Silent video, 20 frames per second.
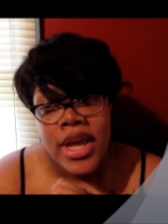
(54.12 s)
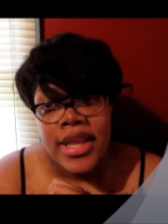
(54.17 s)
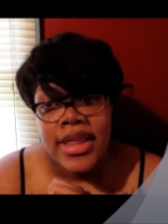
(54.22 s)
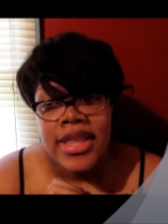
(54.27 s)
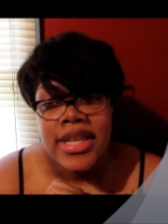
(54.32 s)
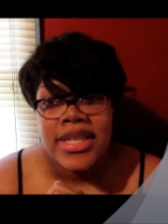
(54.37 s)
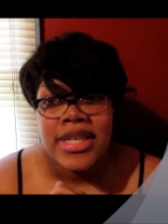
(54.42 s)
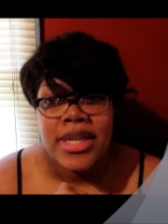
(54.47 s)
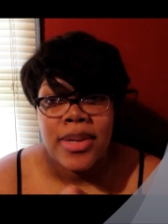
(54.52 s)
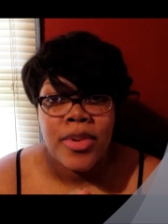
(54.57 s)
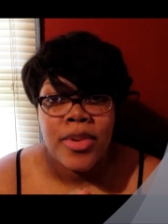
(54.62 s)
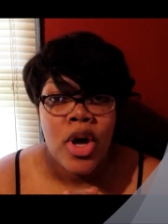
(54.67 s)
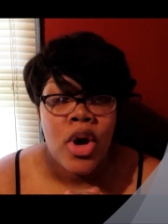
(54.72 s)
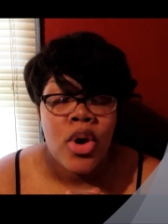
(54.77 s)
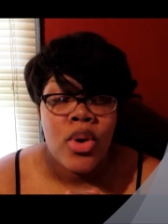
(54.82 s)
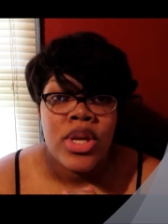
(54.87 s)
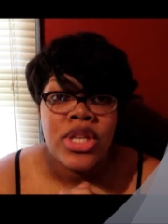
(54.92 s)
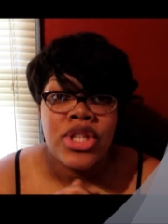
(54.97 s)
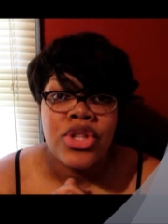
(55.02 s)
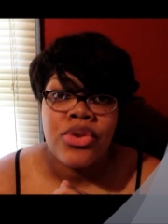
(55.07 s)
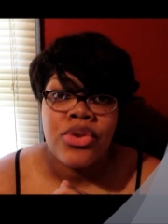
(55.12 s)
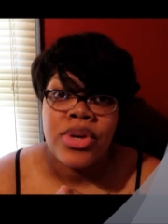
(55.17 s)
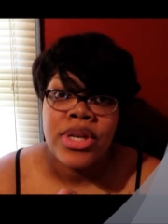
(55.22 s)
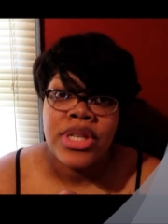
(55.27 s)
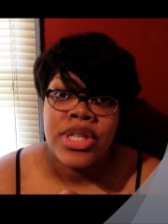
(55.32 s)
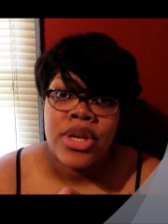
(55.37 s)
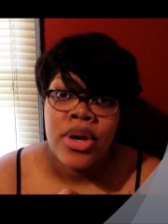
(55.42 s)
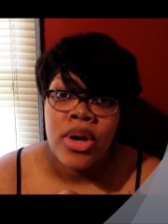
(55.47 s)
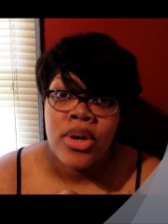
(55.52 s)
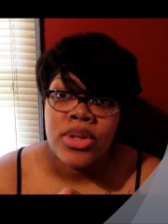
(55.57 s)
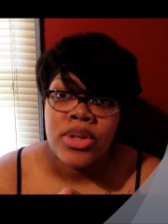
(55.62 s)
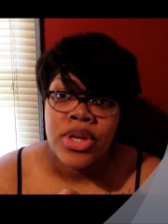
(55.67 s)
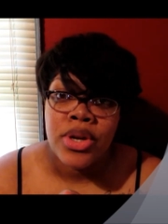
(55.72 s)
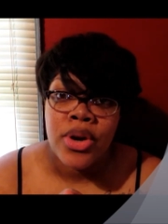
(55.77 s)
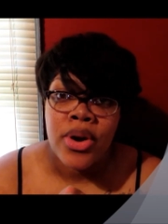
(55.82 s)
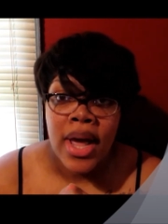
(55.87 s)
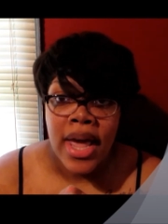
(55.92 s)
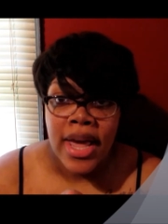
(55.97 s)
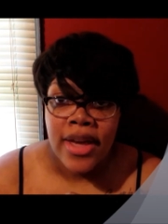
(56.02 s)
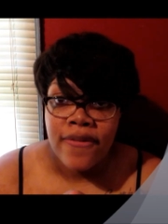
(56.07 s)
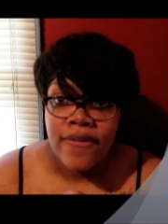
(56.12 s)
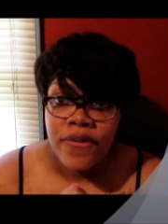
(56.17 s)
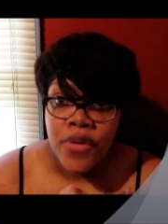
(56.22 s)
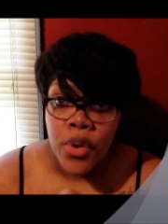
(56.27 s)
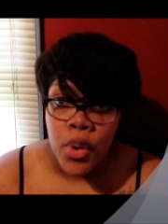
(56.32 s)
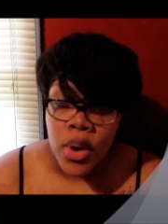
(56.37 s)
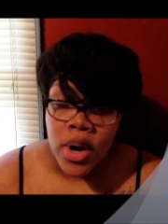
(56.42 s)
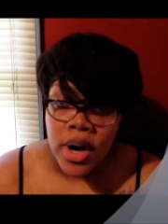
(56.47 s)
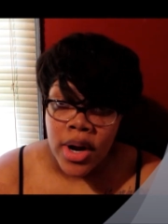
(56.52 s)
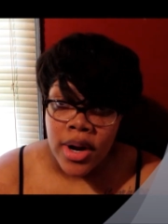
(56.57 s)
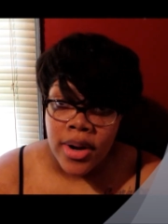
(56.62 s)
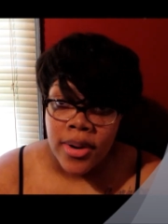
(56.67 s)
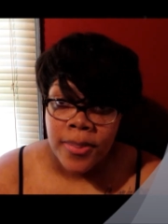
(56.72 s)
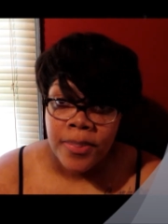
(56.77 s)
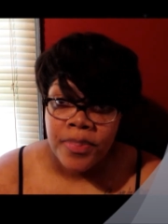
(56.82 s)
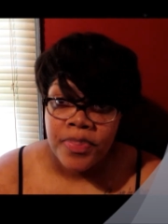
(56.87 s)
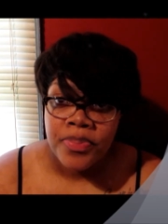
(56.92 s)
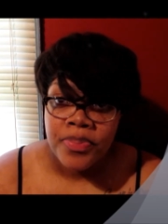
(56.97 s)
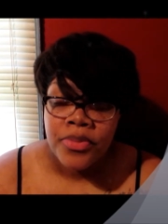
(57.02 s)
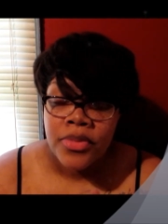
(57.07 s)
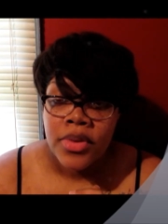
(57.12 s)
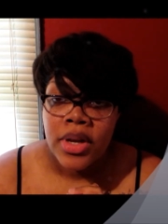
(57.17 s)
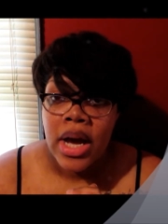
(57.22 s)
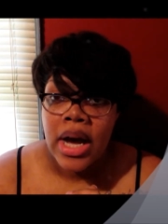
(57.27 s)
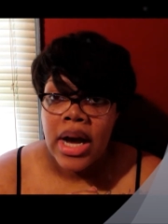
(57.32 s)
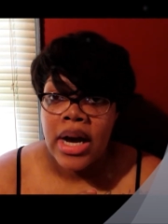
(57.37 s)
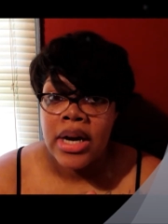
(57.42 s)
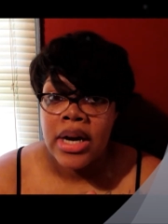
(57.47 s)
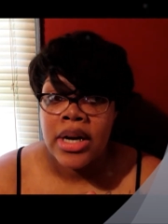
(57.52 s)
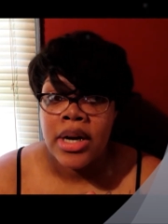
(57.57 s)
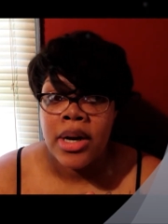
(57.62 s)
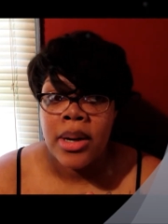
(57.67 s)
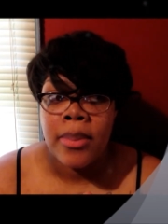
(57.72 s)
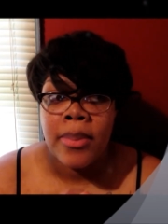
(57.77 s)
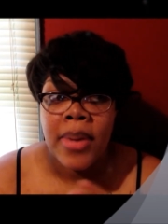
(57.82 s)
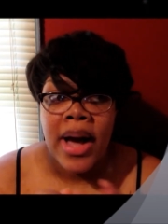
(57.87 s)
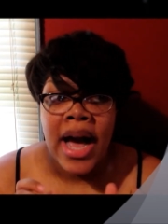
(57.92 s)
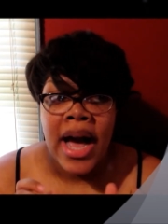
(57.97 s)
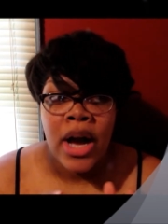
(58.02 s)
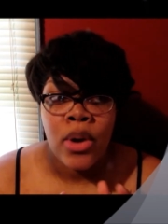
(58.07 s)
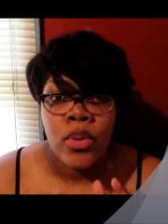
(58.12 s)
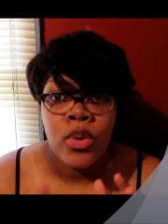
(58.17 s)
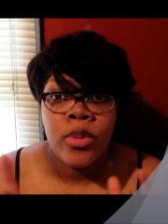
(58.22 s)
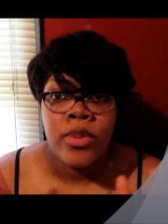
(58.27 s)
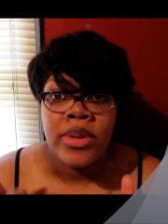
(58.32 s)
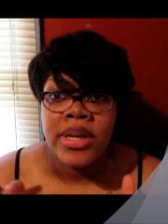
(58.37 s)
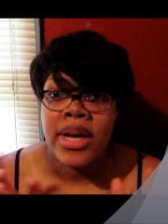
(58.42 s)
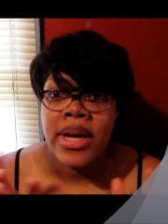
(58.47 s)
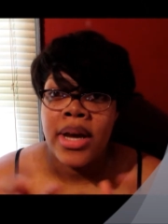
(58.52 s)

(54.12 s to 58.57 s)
the zip code is 30084 um i will be